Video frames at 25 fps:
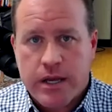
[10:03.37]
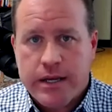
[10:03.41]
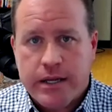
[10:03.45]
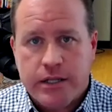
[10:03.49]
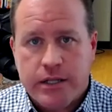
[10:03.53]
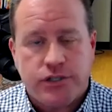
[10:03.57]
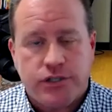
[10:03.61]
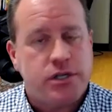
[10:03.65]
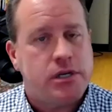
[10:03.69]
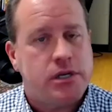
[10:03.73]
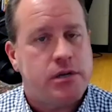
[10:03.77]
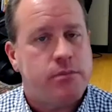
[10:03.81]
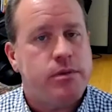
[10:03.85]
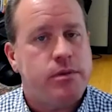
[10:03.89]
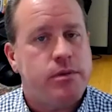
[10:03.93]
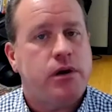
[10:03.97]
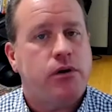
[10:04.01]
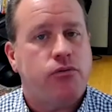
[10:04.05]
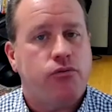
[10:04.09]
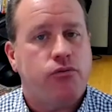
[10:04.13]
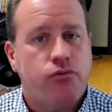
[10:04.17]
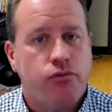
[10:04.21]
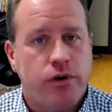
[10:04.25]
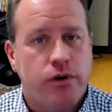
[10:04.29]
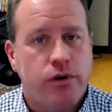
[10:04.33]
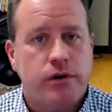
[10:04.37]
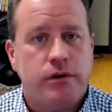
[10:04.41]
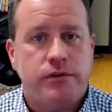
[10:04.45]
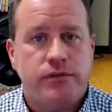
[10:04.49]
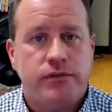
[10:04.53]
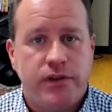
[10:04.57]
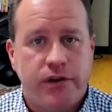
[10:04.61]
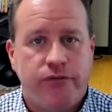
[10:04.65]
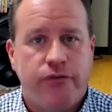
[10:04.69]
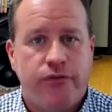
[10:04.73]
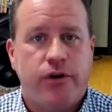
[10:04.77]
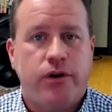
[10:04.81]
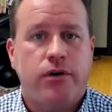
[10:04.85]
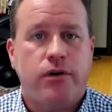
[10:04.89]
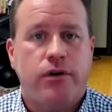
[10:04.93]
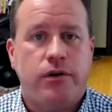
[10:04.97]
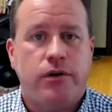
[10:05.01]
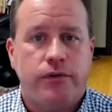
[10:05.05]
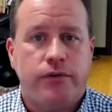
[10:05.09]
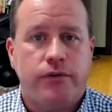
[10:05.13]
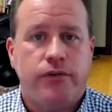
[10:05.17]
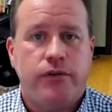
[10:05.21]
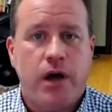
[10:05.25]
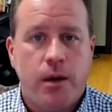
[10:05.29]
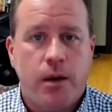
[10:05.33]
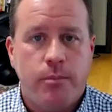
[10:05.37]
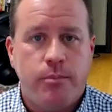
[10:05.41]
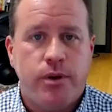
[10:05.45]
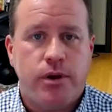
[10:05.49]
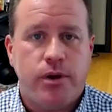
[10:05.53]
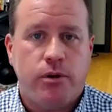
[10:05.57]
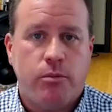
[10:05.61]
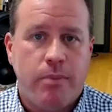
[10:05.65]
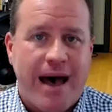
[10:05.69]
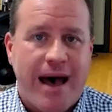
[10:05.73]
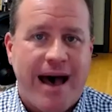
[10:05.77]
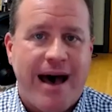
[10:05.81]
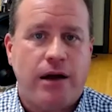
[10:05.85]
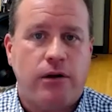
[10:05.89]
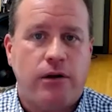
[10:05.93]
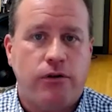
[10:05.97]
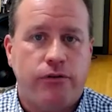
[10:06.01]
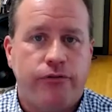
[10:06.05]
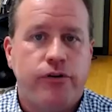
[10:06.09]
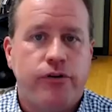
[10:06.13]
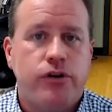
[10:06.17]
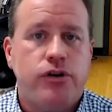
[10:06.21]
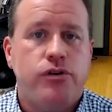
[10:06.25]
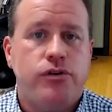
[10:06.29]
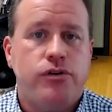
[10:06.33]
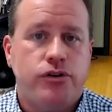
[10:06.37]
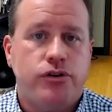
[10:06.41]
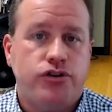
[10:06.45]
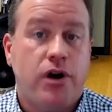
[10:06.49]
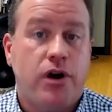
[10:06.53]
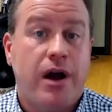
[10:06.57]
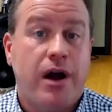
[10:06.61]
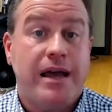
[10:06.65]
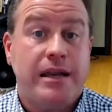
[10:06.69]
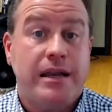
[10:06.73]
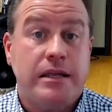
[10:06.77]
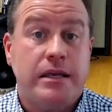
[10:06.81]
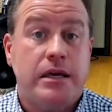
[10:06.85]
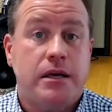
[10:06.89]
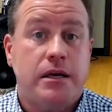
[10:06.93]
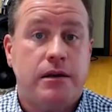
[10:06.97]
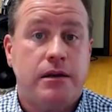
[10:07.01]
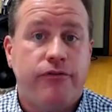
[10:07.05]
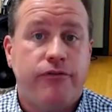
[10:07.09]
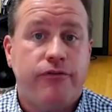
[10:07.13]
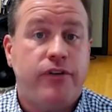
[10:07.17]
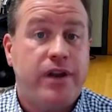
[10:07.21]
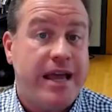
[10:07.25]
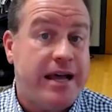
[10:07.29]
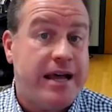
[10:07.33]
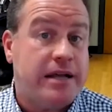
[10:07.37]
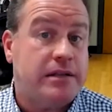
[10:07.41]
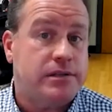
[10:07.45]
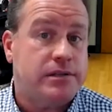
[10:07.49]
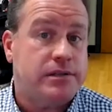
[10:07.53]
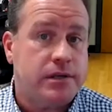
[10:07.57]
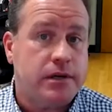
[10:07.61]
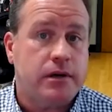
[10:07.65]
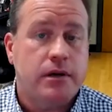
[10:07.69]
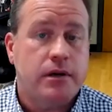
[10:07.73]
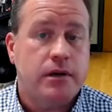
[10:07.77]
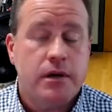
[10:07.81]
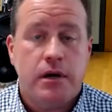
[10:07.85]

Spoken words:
it's going to be a real difficult uphill battle for you to try and get financing